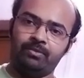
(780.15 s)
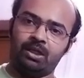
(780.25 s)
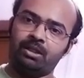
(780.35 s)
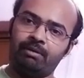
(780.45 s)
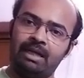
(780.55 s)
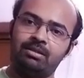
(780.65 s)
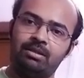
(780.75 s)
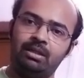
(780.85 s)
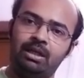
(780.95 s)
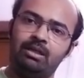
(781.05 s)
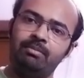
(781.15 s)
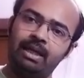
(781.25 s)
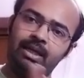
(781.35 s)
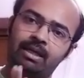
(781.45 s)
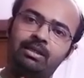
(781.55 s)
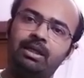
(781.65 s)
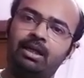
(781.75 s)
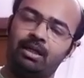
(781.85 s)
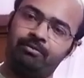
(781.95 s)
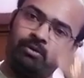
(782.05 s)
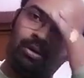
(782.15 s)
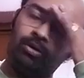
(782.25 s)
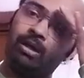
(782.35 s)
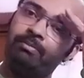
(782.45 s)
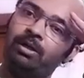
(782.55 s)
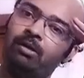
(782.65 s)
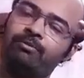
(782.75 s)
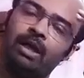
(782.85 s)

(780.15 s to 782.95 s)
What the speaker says: Otherwise, it may get decay for a longer period of